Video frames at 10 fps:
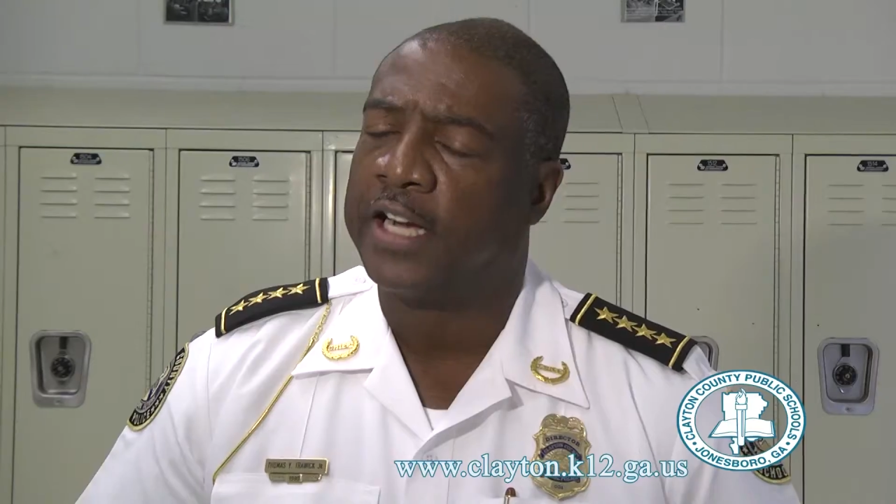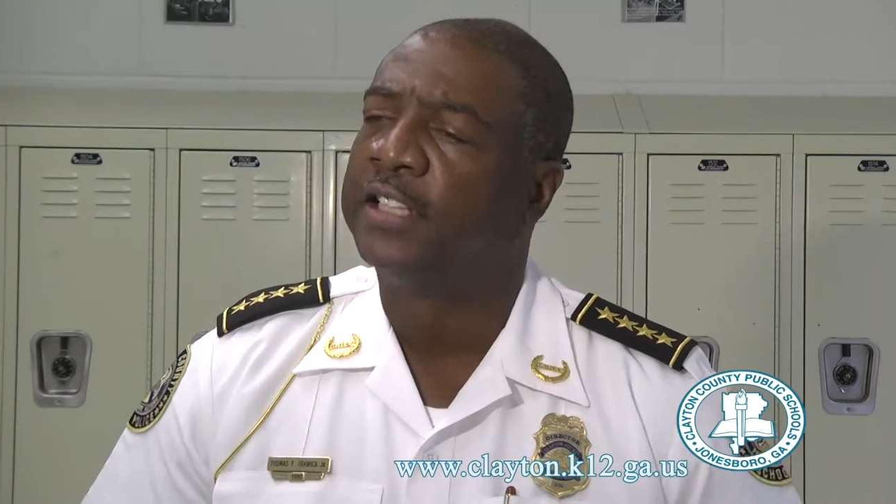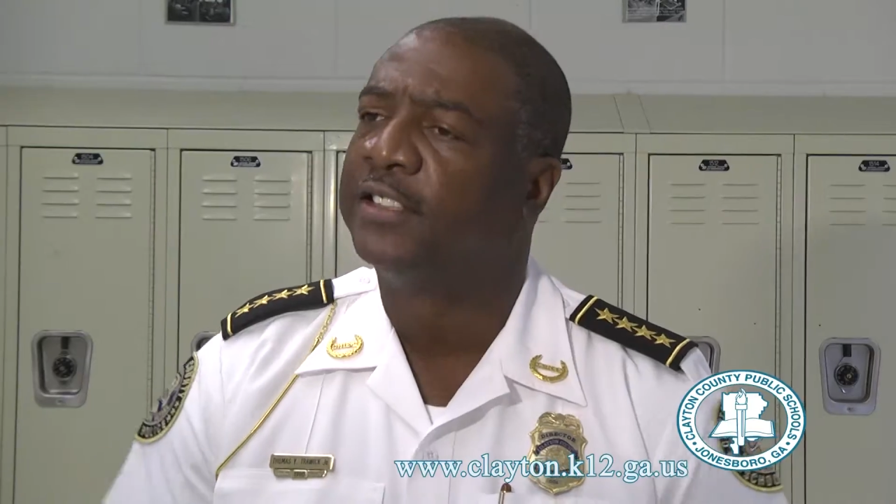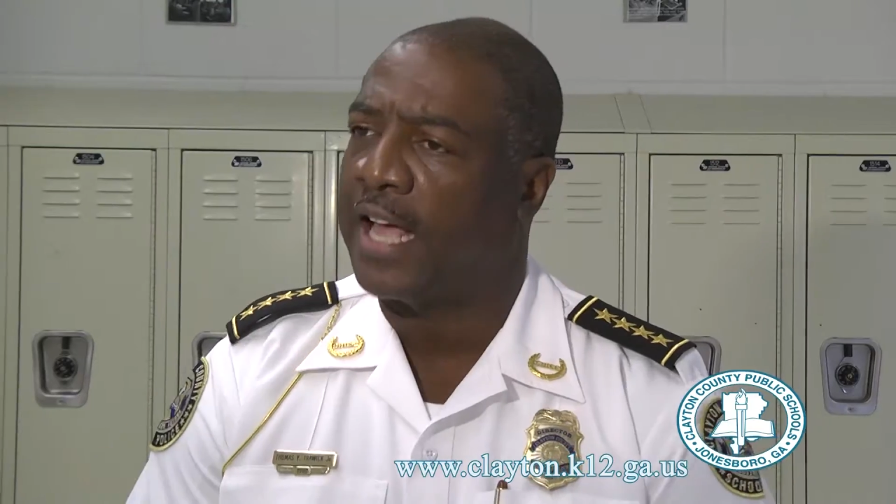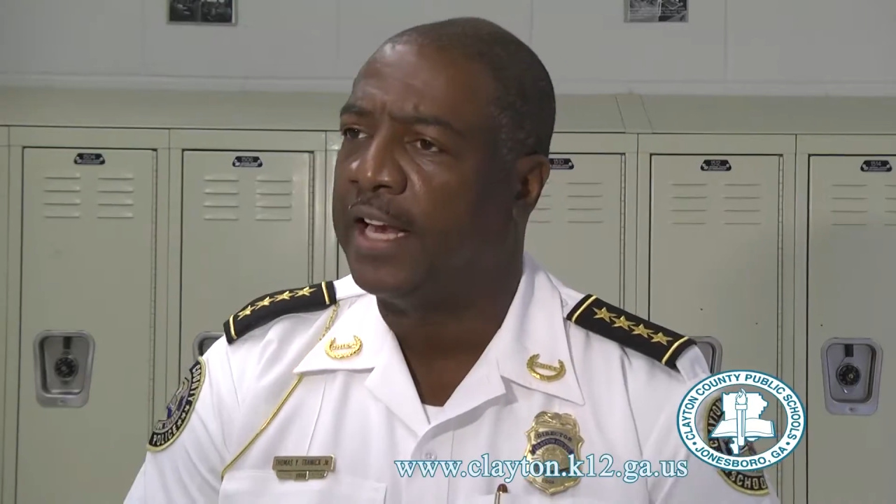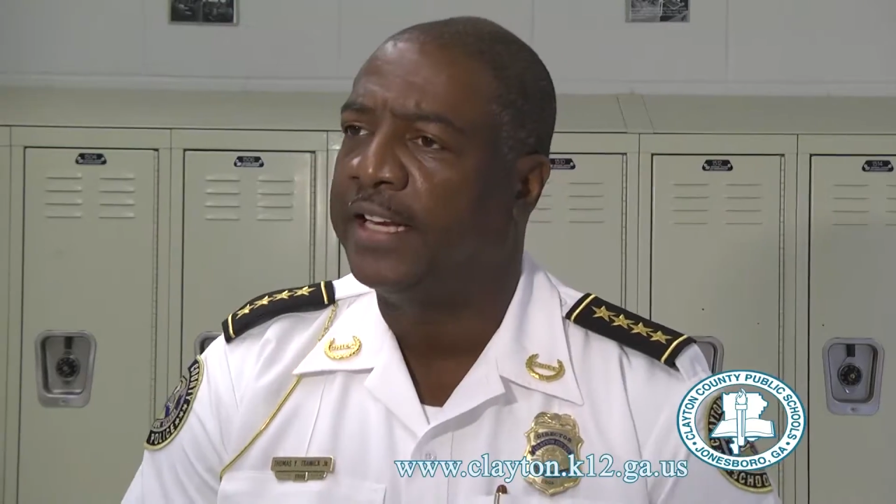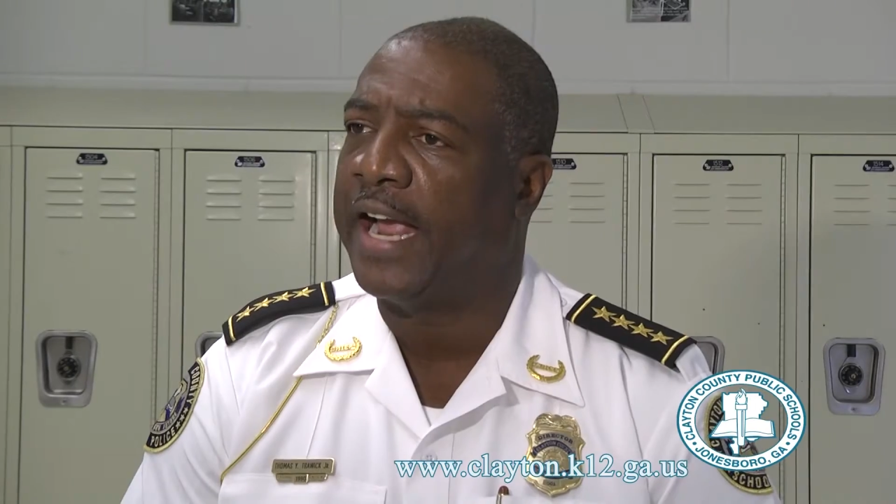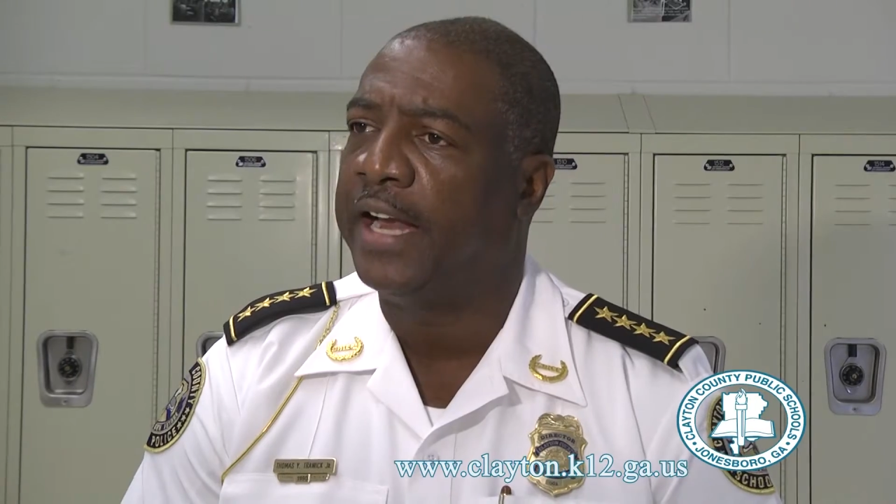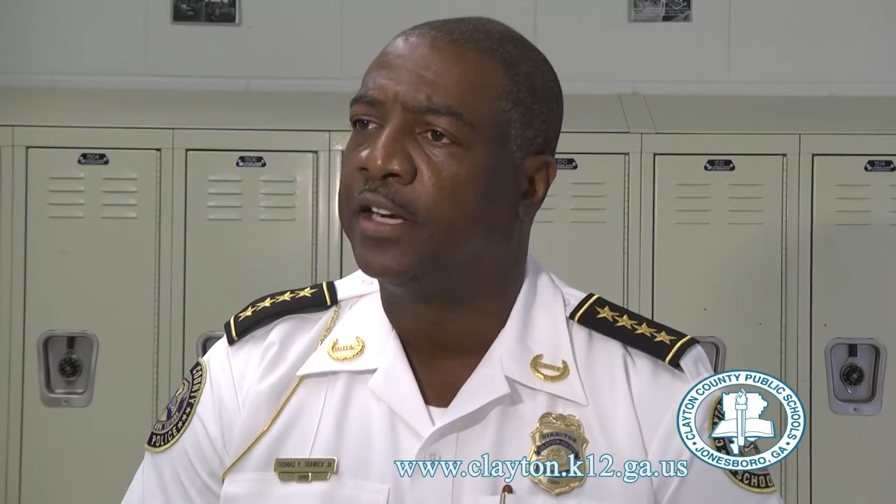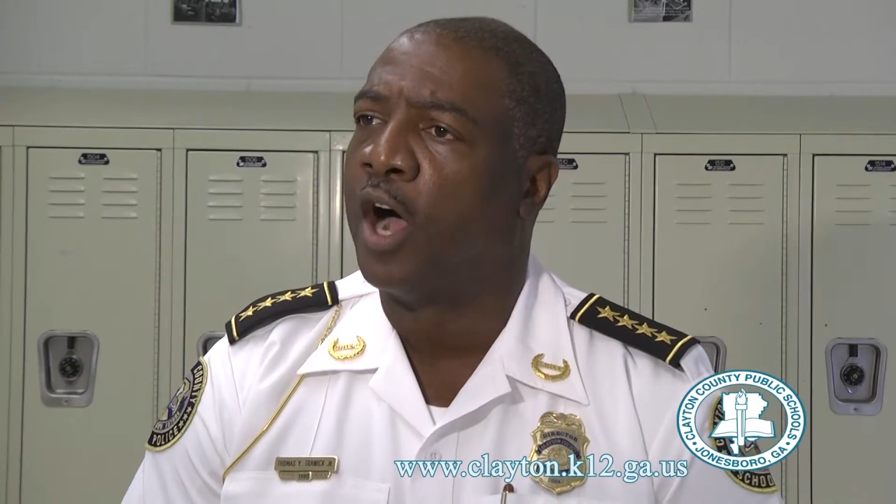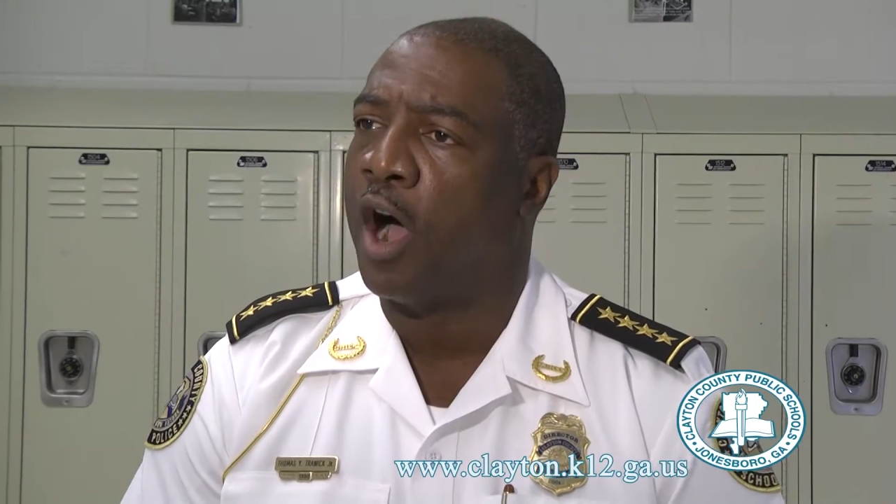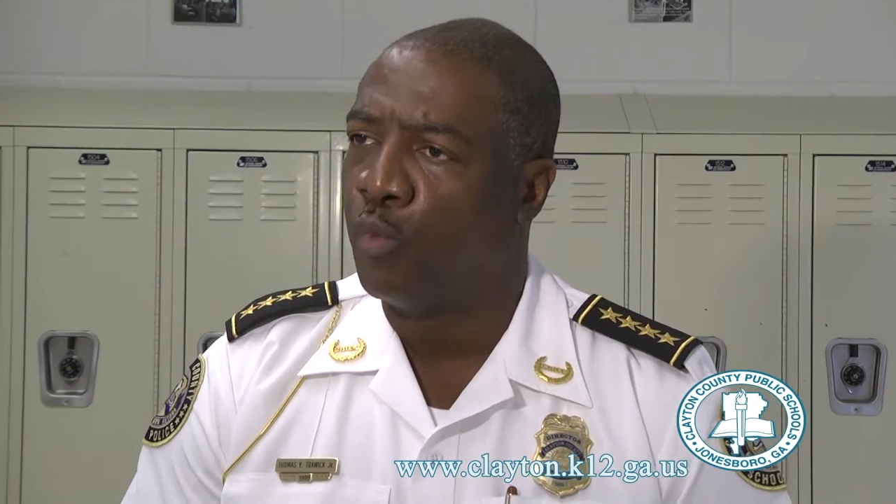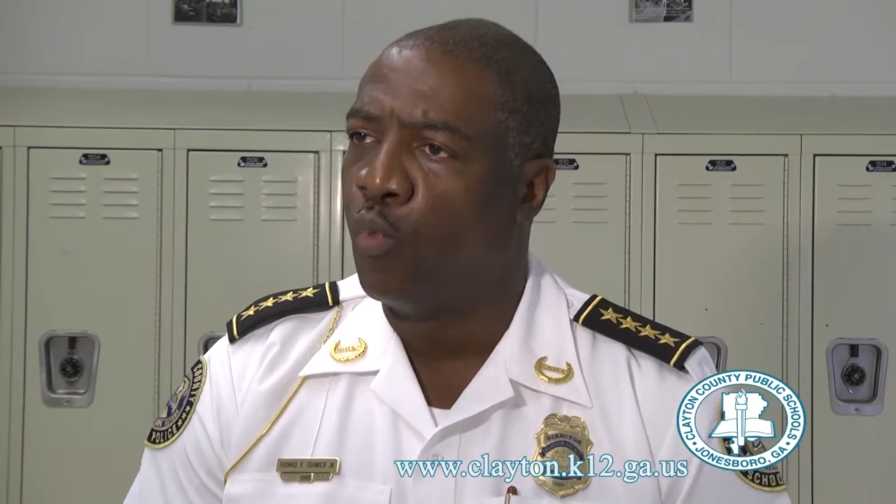consolidate on